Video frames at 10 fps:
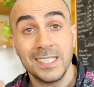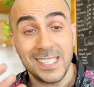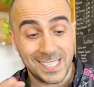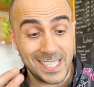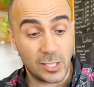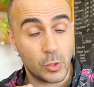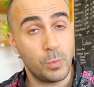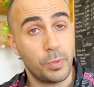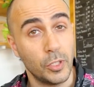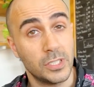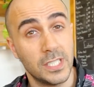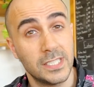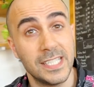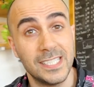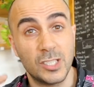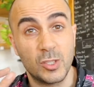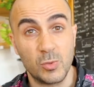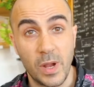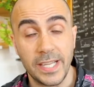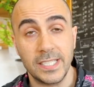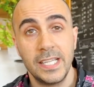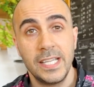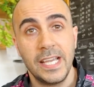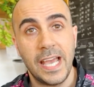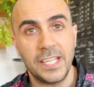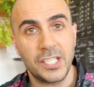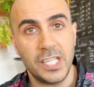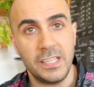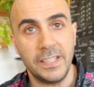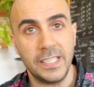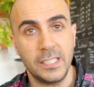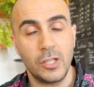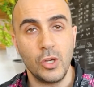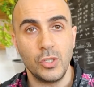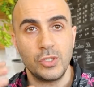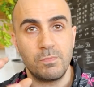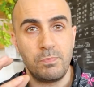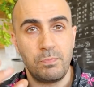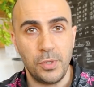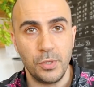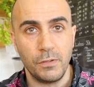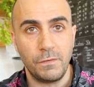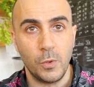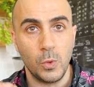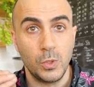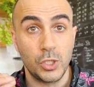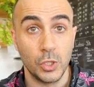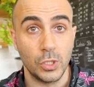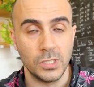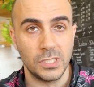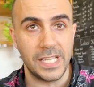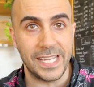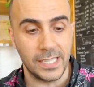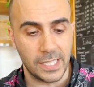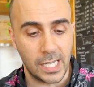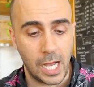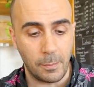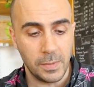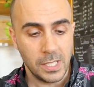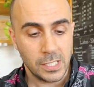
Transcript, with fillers: This natural process is great at achieving those beautiful sugars in the cup.